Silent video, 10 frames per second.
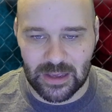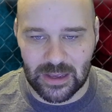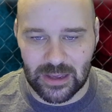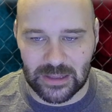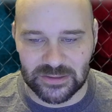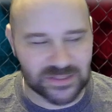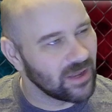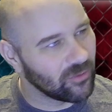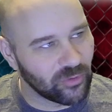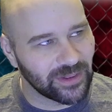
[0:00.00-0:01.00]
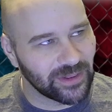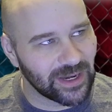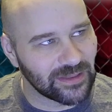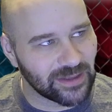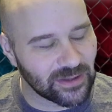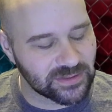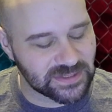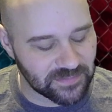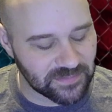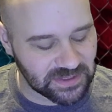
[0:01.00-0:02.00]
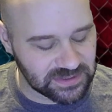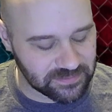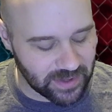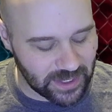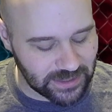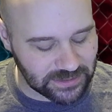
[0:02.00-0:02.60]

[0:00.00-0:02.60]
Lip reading: There's not really anything else coming to mind.